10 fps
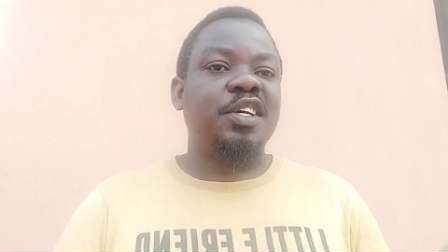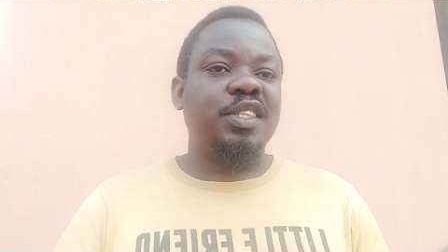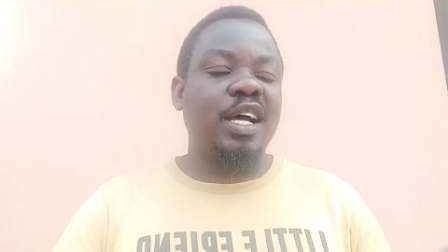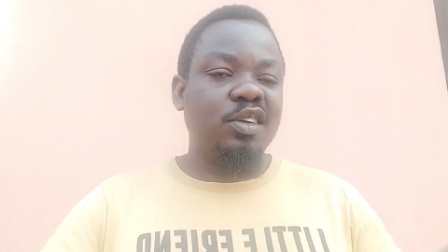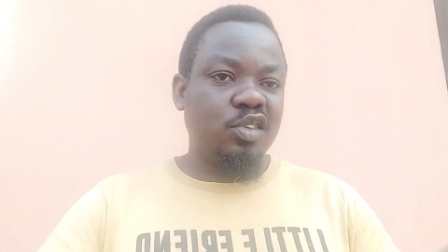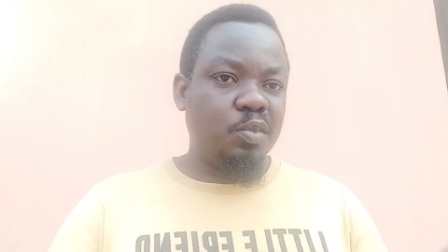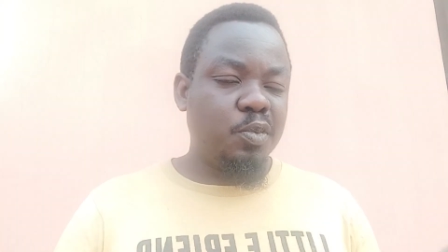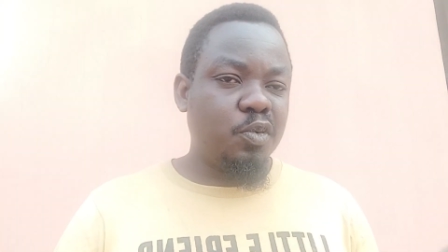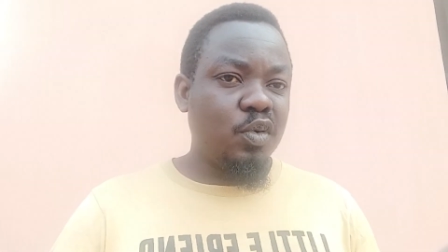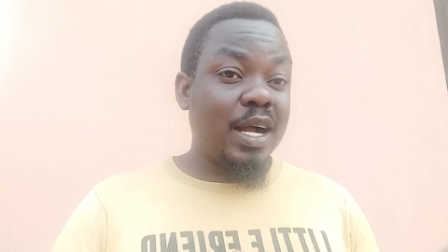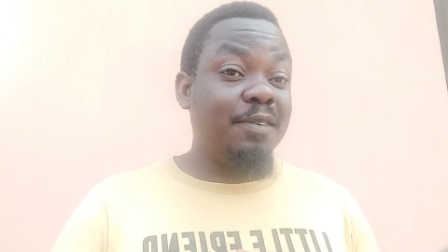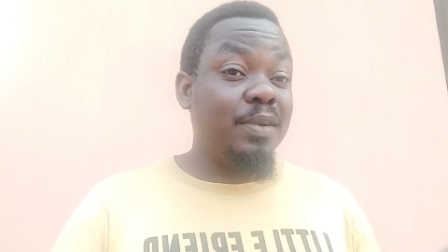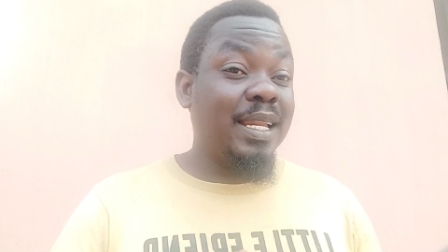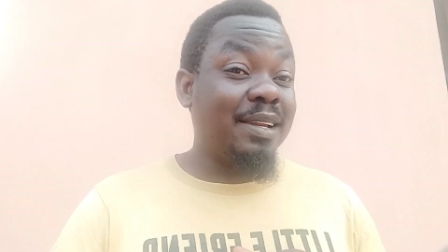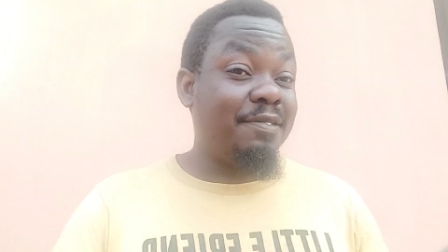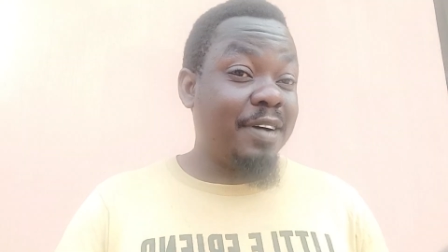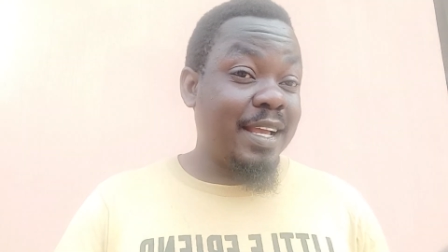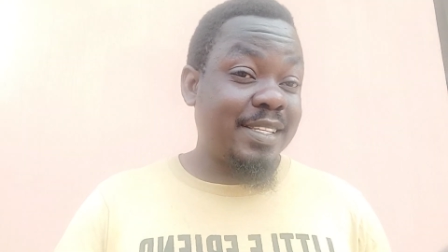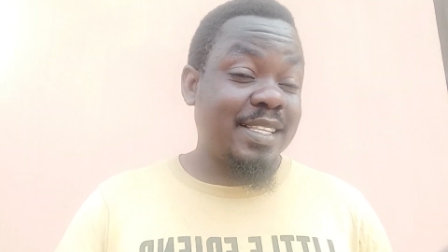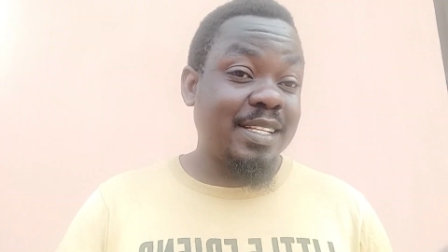Now, some people have been
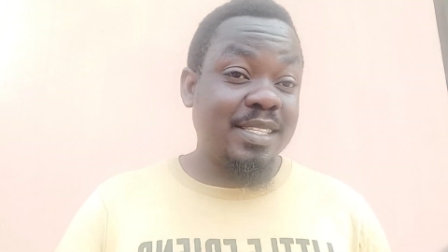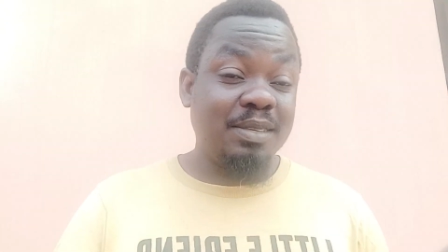advised that